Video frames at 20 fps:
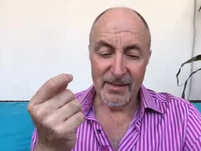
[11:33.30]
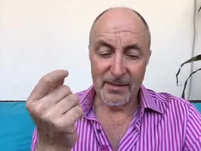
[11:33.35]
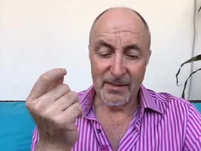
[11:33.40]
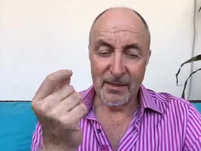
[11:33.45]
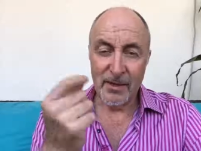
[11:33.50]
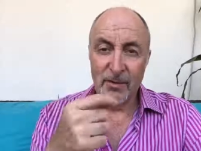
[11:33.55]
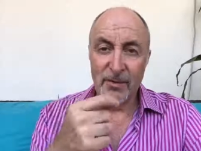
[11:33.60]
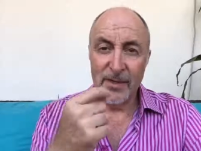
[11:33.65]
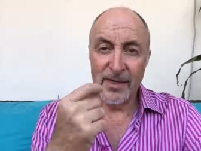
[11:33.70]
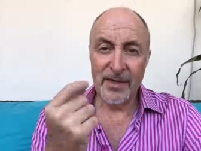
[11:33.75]

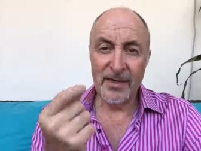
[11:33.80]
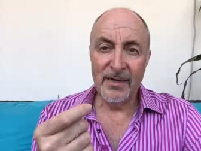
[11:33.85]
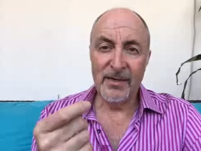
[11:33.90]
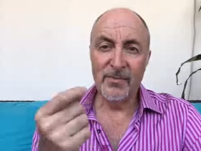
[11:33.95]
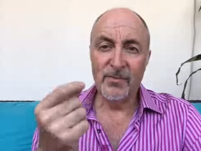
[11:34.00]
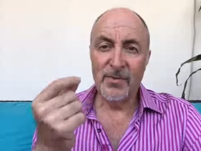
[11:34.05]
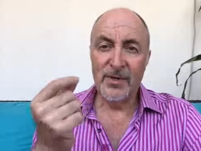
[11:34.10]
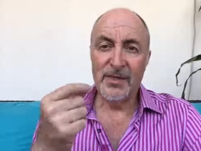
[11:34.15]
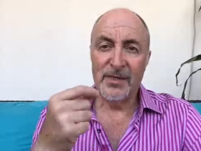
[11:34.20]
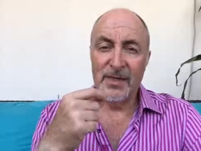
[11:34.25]
going
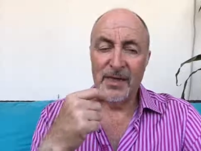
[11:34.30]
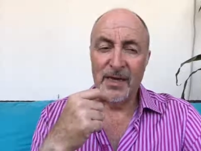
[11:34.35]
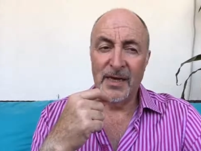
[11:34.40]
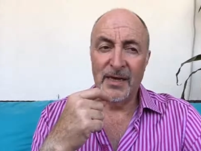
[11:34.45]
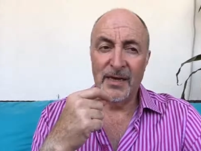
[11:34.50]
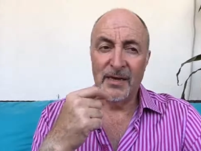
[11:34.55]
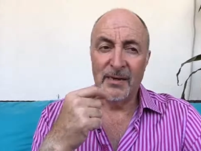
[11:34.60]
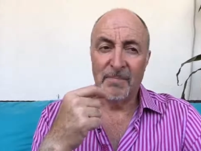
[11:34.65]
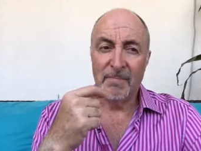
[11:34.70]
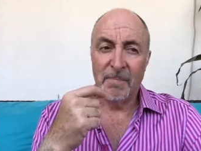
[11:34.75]
in with
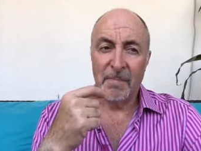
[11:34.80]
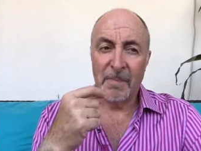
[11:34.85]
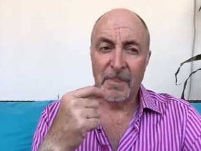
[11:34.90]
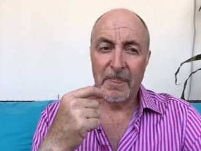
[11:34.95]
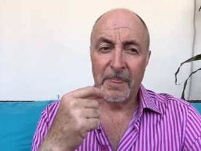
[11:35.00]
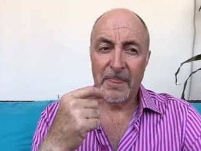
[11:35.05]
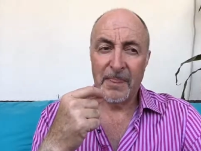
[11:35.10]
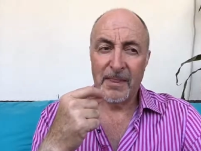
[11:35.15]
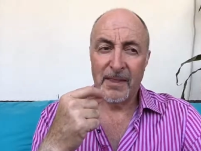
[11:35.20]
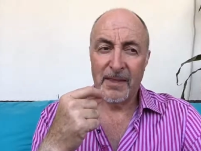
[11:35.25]
a
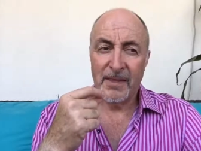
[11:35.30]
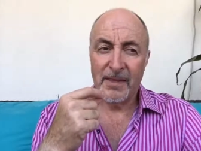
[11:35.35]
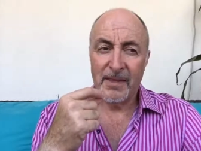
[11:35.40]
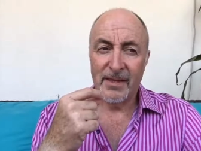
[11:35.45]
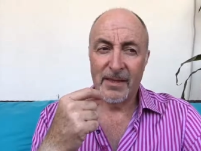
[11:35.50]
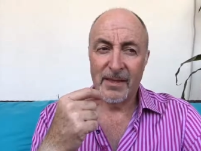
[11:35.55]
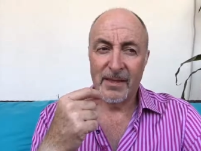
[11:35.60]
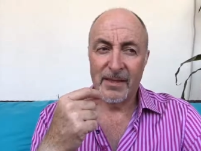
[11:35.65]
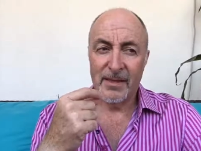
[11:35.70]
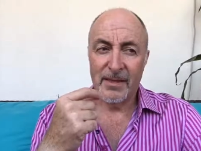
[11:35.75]

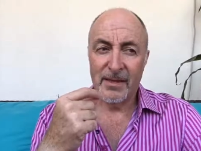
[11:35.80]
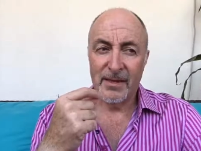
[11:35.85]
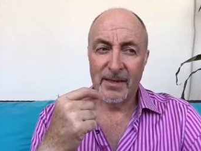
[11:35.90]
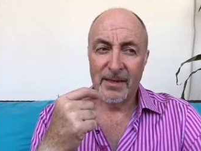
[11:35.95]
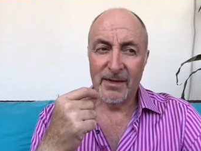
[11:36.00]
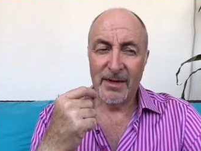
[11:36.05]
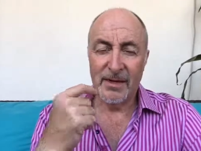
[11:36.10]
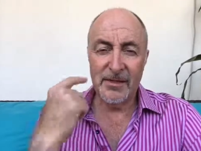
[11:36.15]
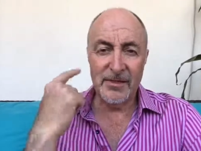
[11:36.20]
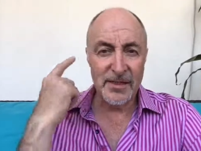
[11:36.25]

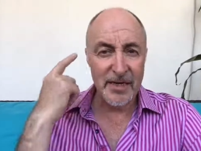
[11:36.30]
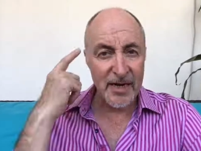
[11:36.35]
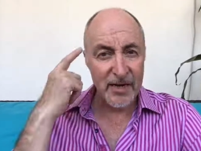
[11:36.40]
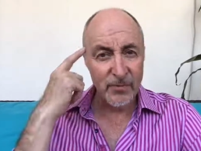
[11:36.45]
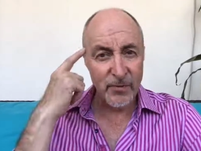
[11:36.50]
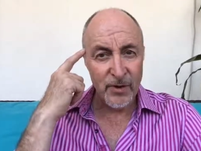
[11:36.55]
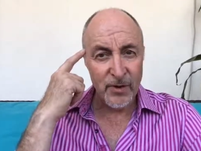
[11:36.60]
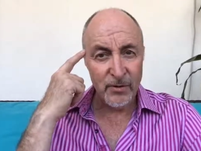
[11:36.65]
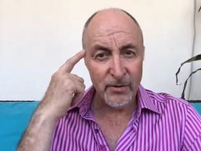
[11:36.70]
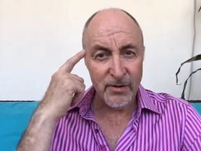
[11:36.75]
understanding of
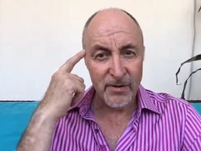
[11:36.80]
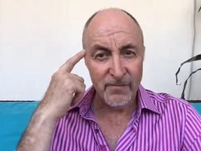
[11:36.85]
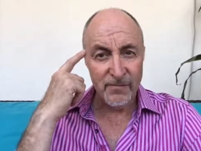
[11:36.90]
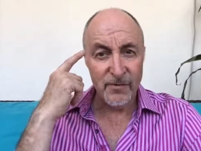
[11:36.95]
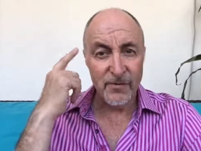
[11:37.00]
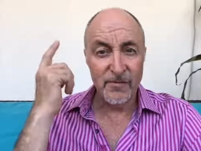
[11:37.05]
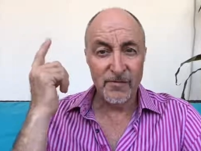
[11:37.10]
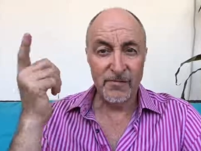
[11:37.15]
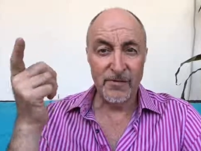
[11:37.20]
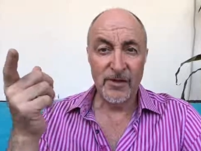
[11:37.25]
what you're looking
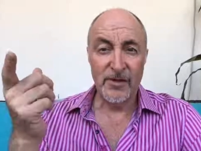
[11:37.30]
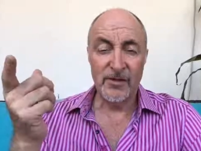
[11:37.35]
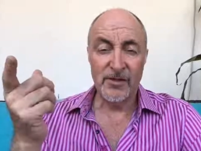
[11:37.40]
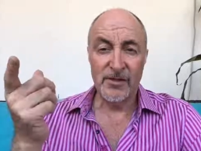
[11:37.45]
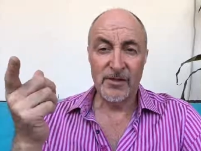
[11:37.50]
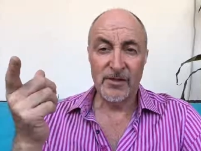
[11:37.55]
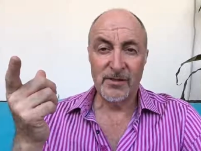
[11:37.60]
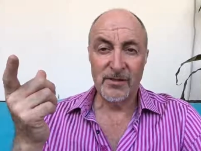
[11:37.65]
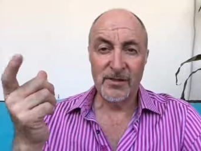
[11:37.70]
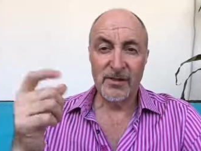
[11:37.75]
for
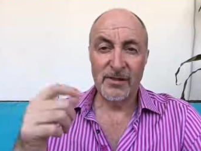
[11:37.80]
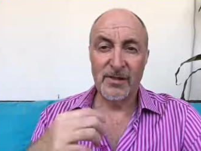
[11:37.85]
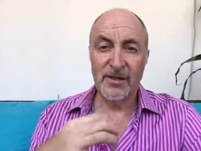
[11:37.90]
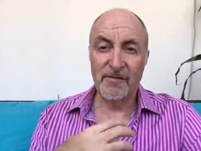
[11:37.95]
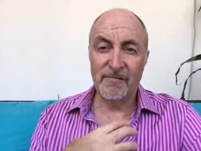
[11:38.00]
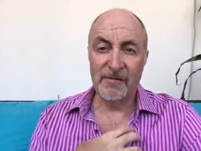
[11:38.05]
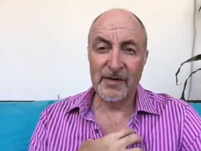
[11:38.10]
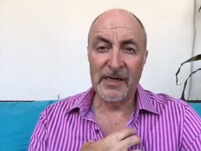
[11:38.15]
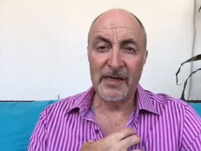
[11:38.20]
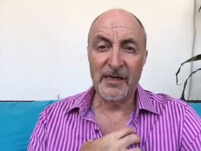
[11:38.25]
first, a
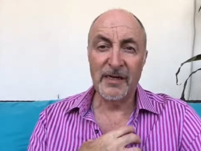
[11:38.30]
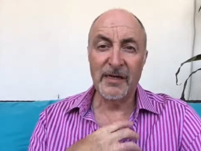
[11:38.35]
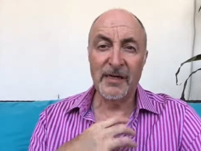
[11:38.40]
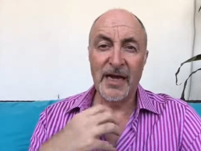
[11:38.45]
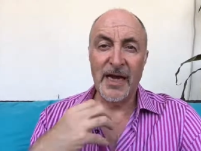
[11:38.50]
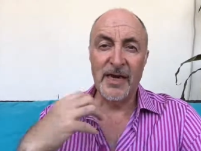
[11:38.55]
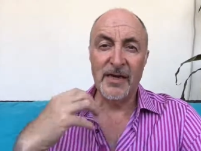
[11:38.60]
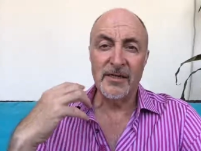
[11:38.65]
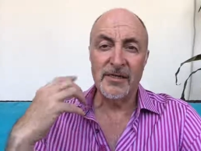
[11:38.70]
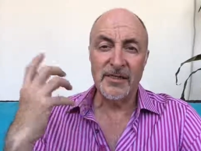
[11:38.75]
feeling
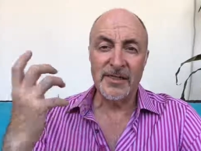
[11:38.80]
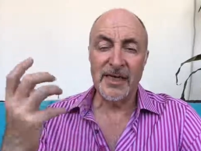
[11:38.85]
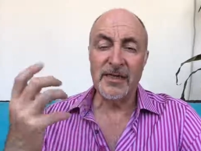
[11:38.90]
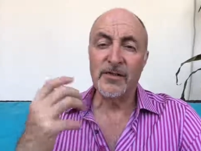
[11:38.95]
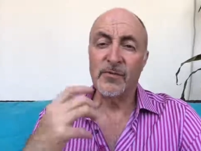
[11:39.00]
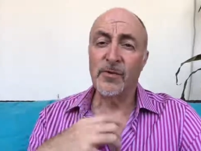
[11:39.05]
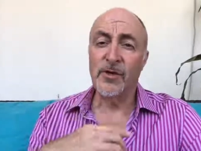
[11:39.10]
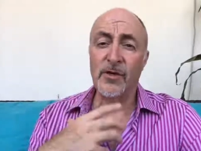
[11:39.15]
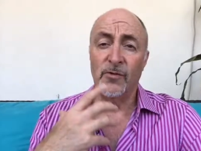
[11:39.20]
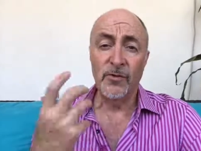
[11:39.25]
and a sense
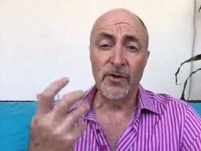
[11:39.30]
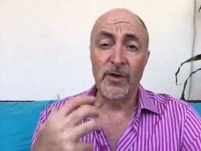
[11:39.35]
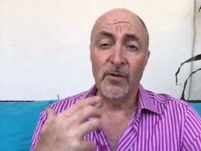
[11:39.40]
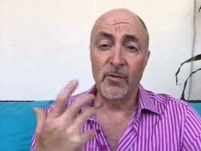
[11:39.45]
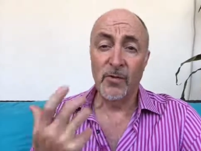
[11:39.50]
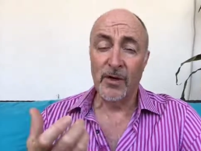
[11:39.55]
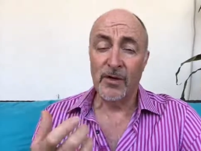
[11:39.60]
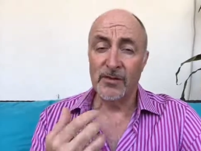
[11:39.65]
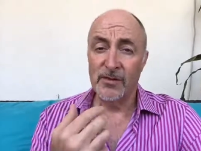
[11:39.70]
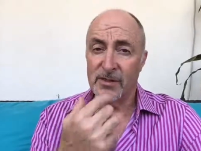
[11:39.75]
of what you really
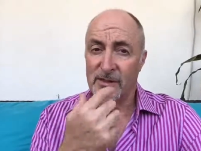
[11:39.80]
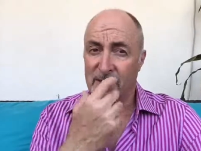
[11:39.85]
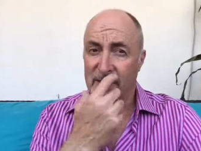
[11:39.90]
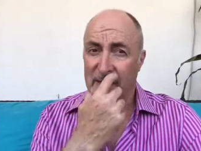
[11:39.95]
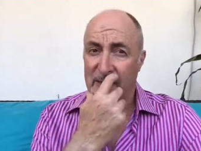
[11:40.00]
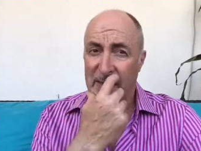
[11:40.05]
want,